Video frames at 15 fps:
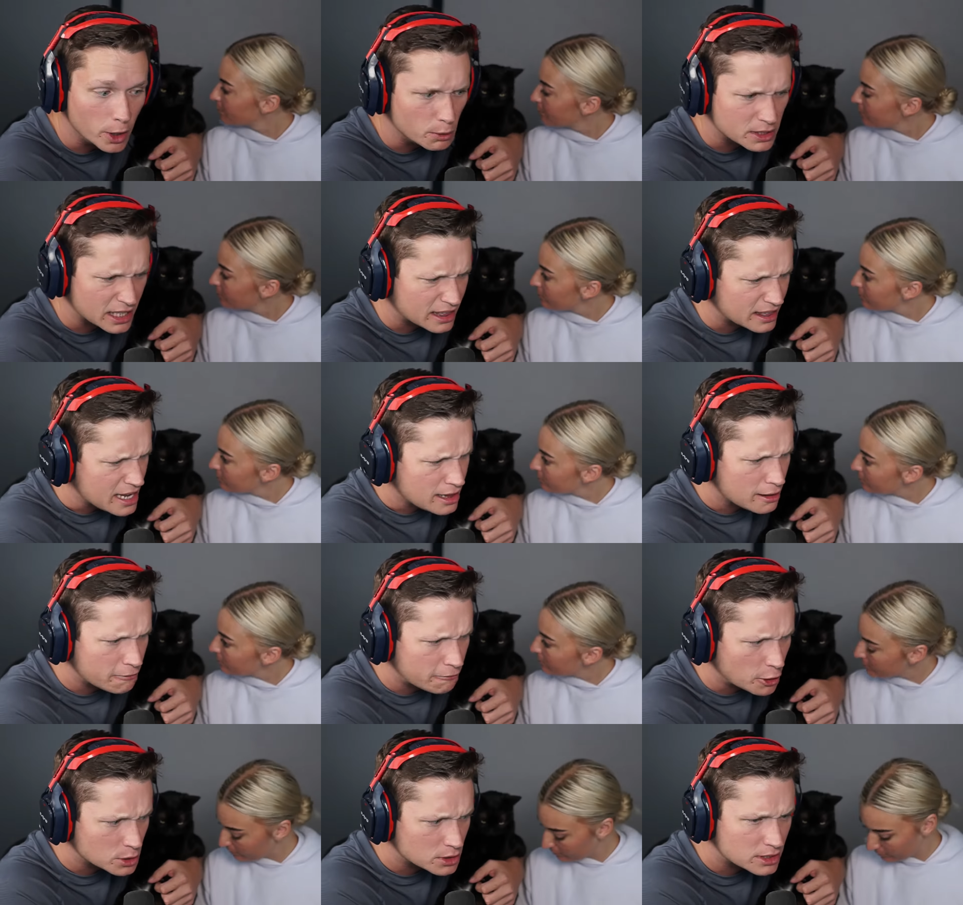Speaker 1: It was, I think, the
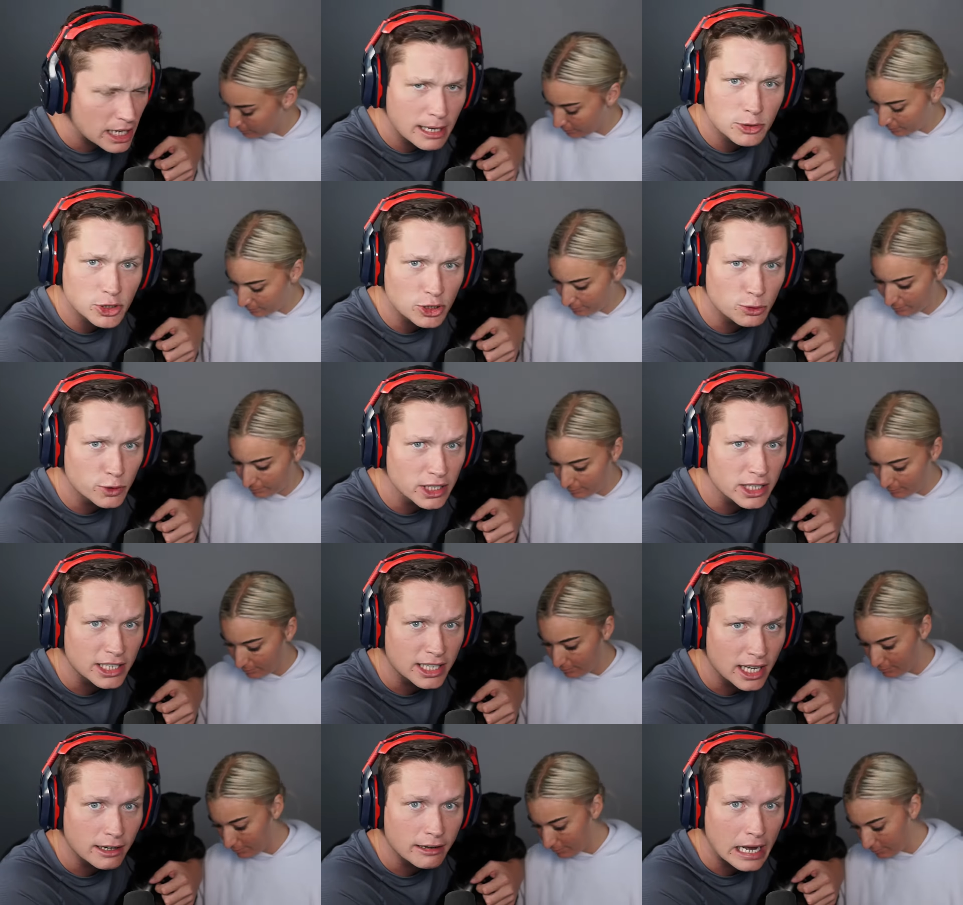first time she really
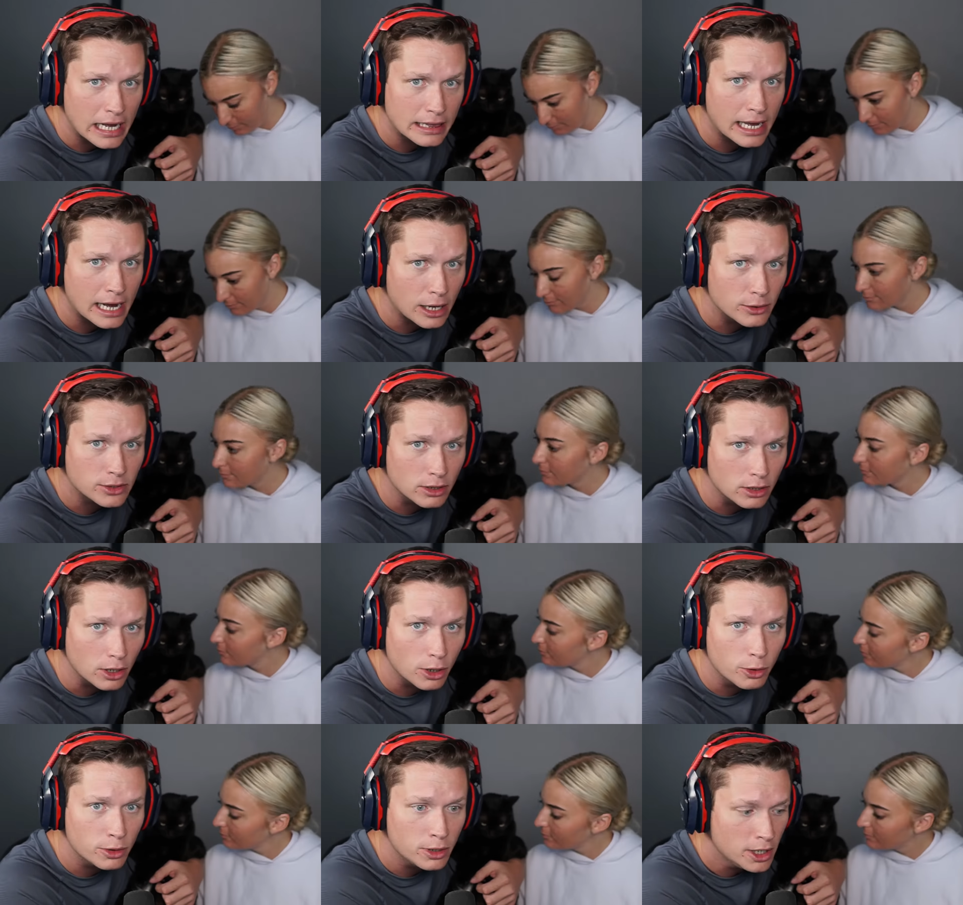kind of had the house
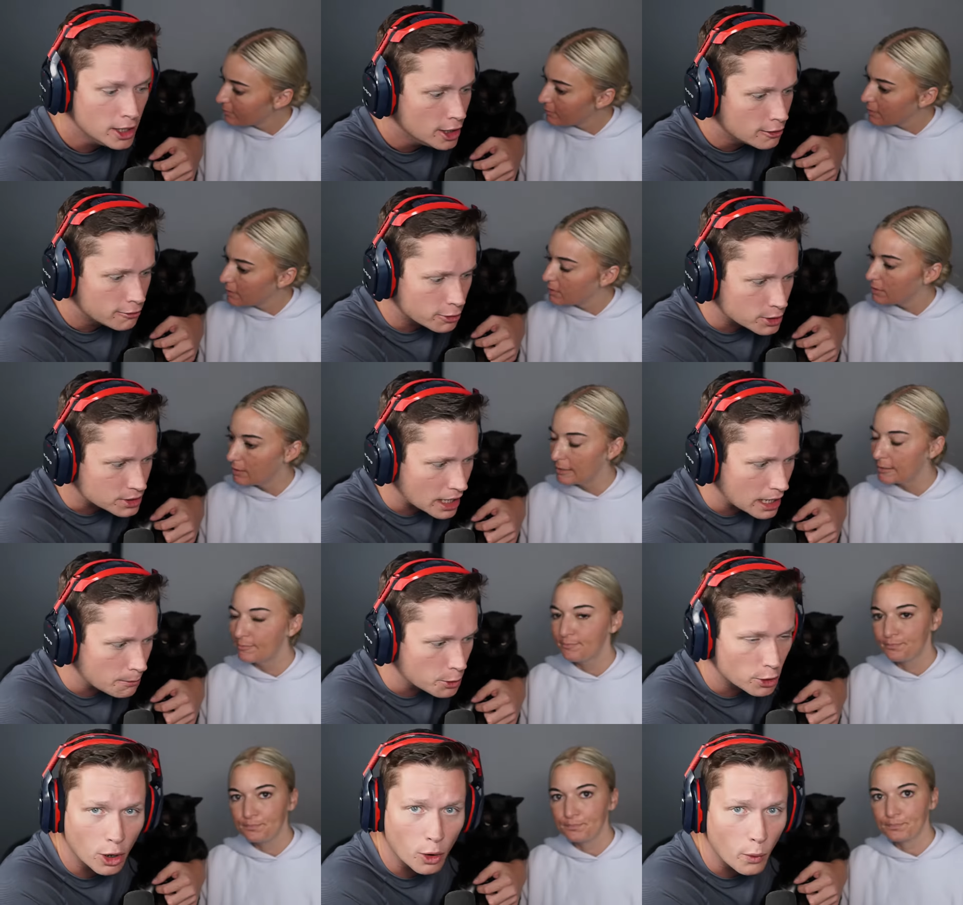alone. First time
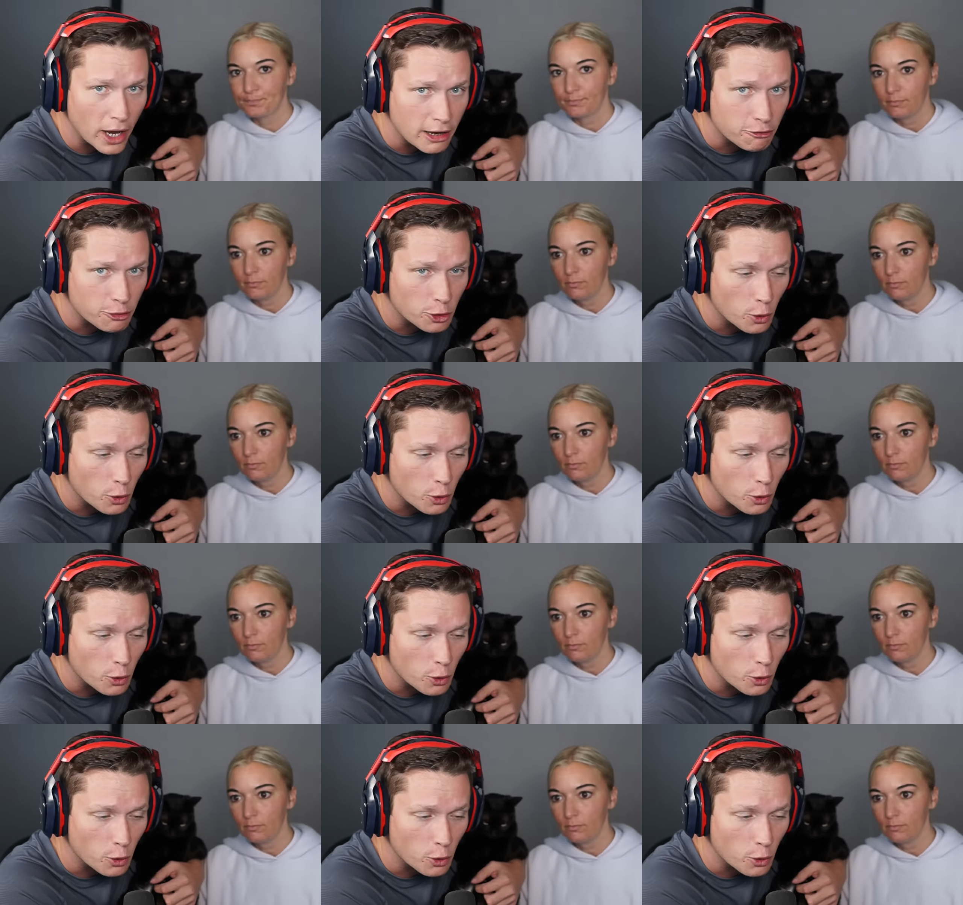we were away for a